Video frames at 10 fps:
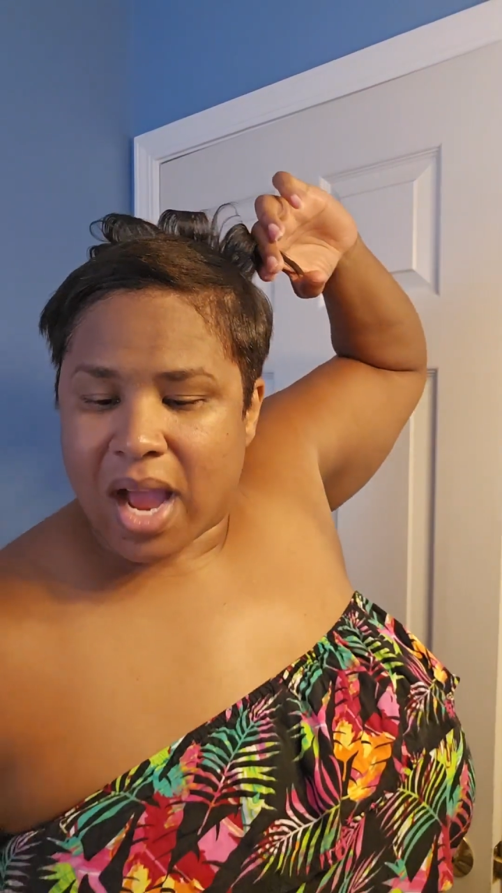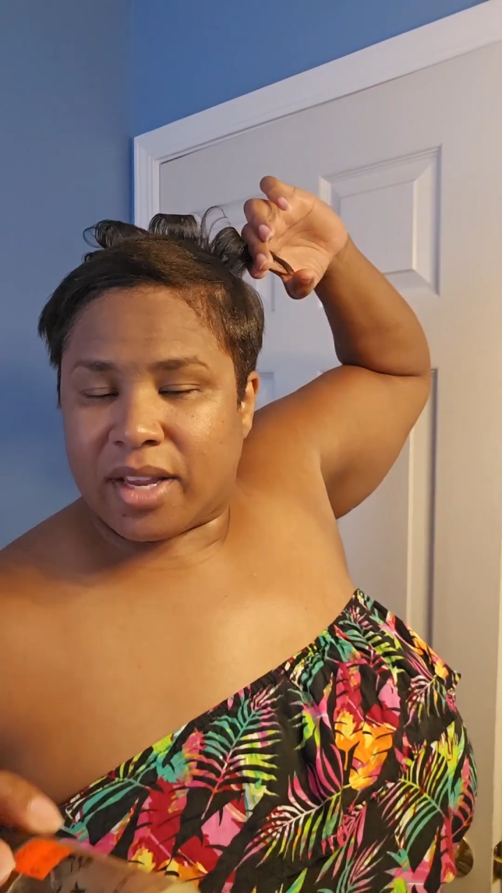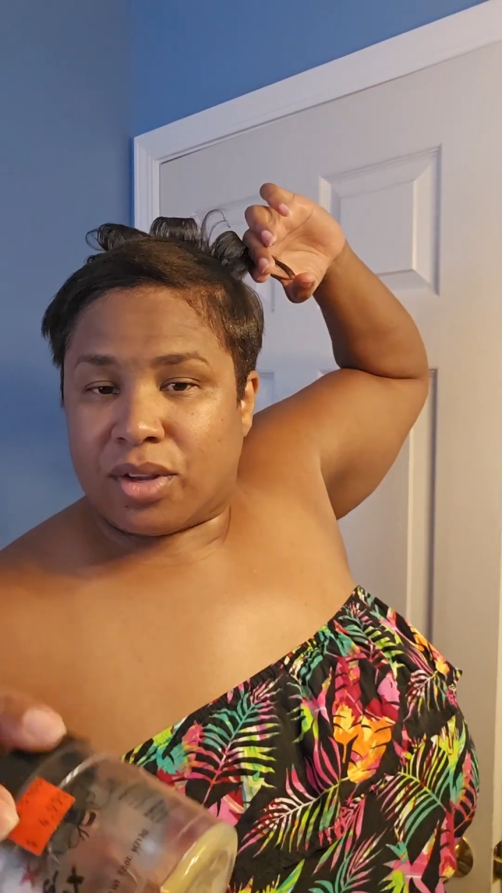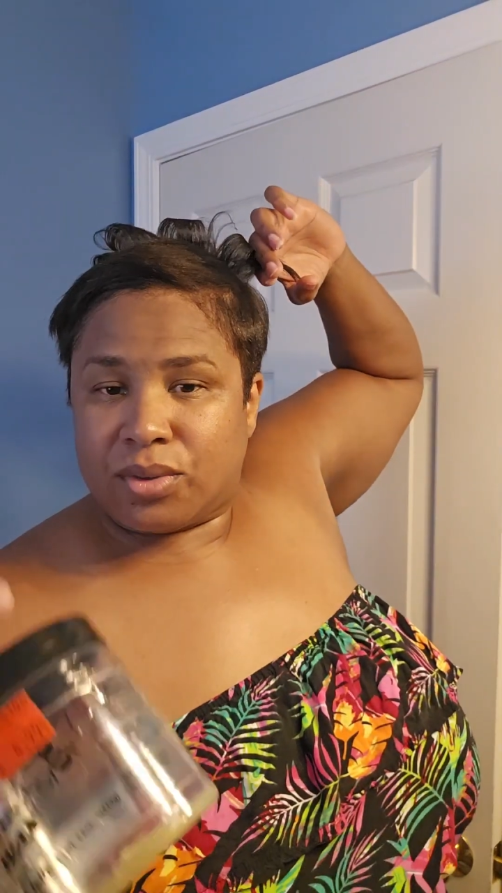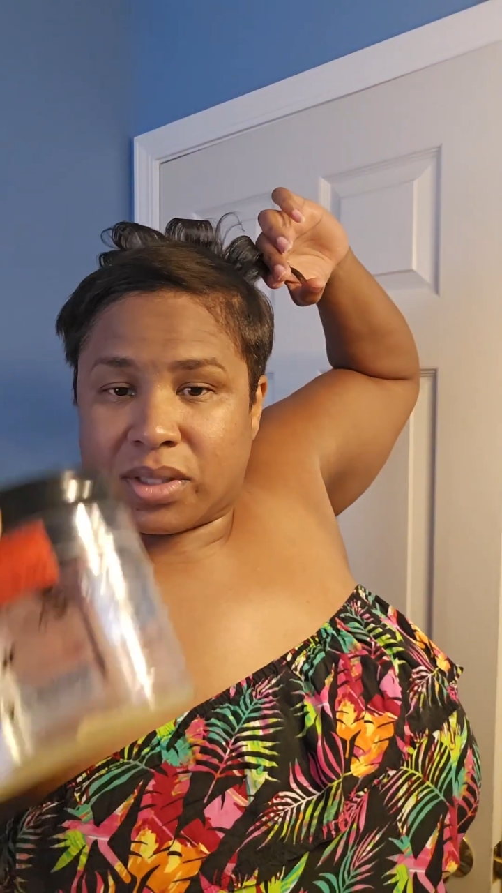why
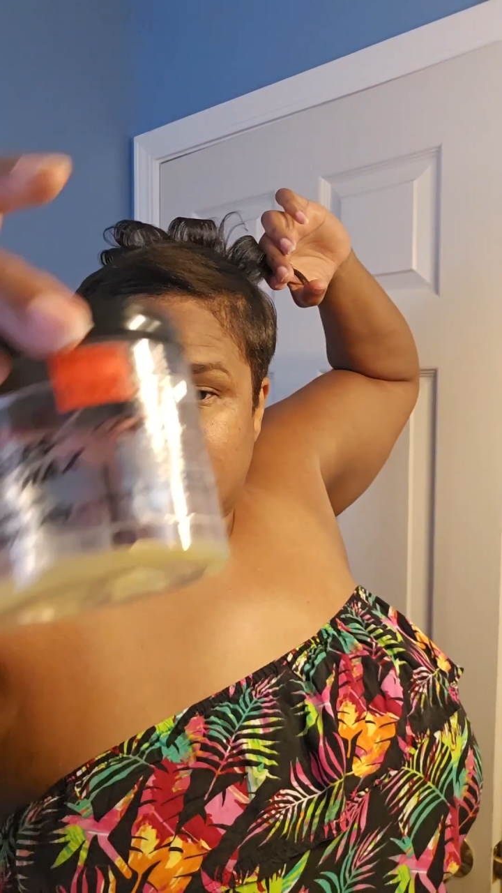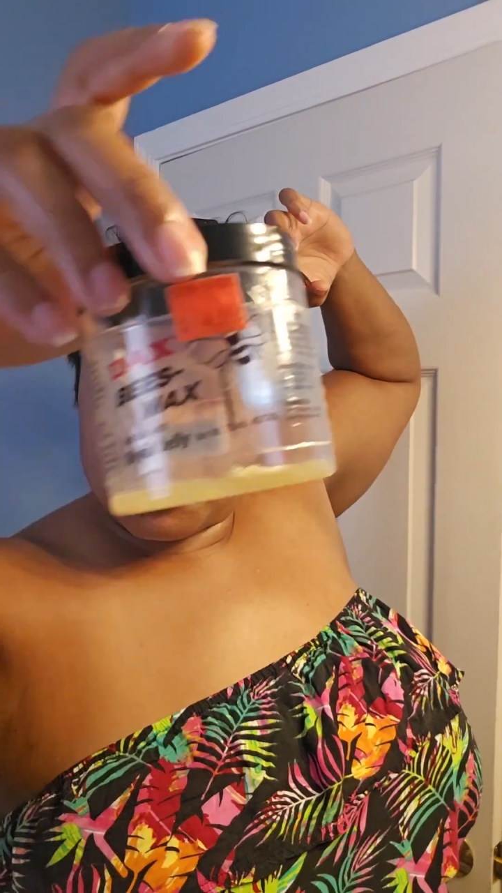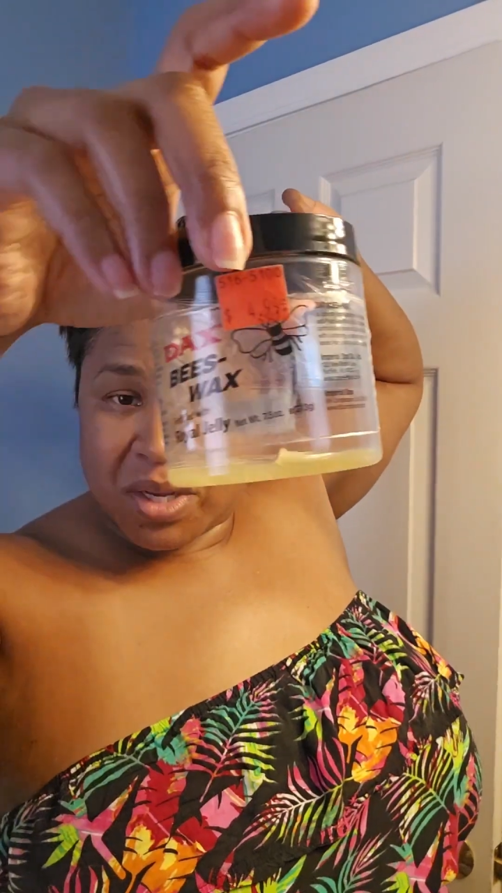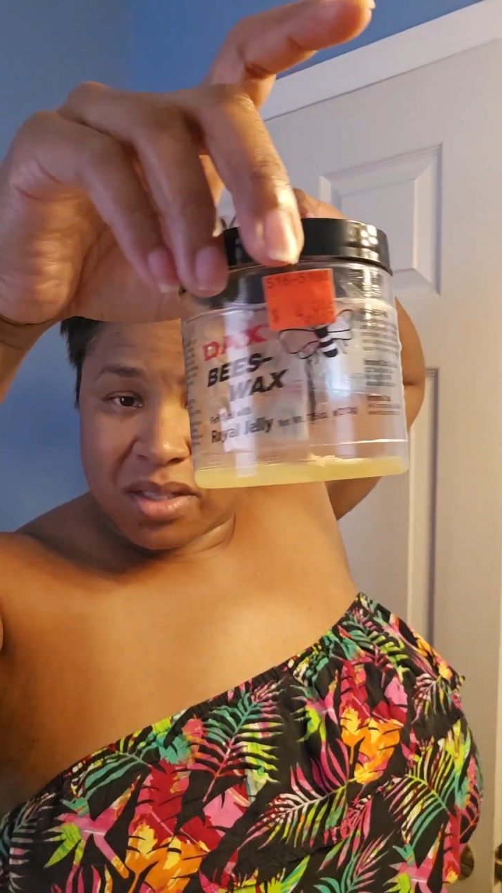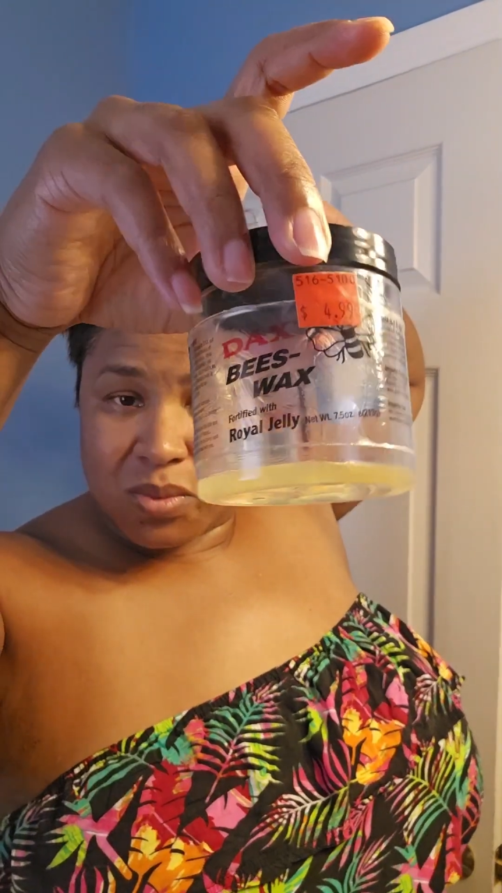I use this
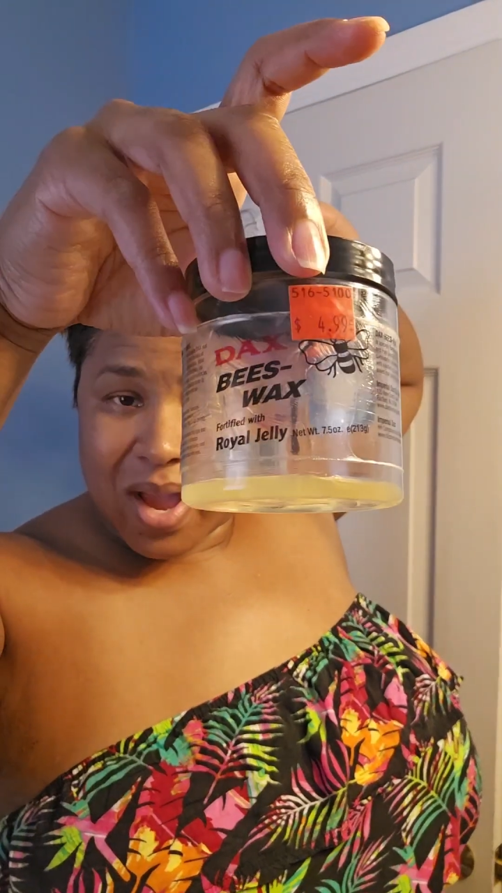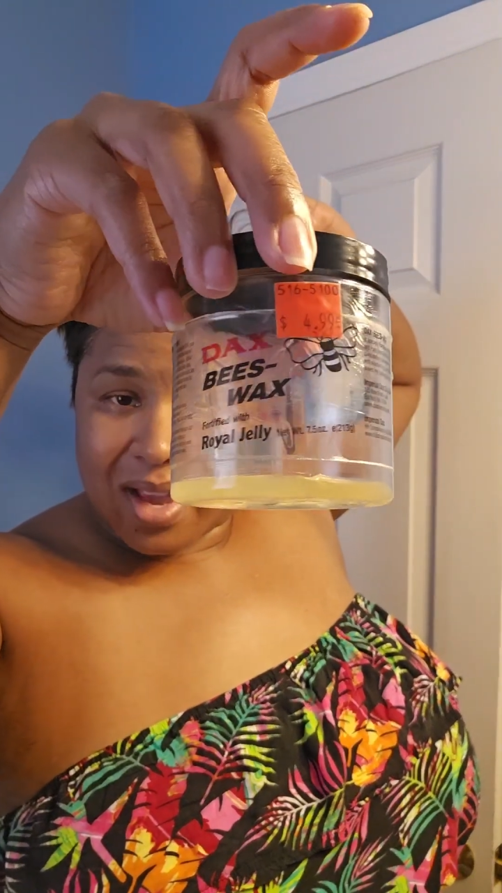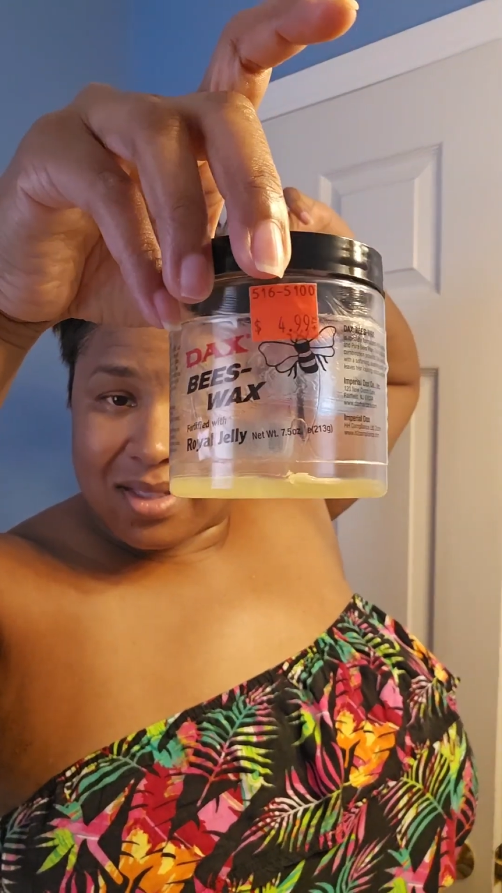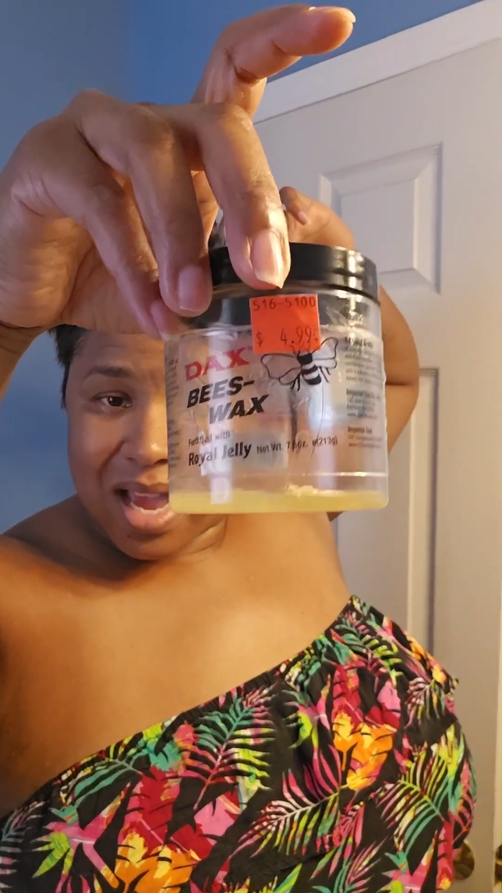beeswax.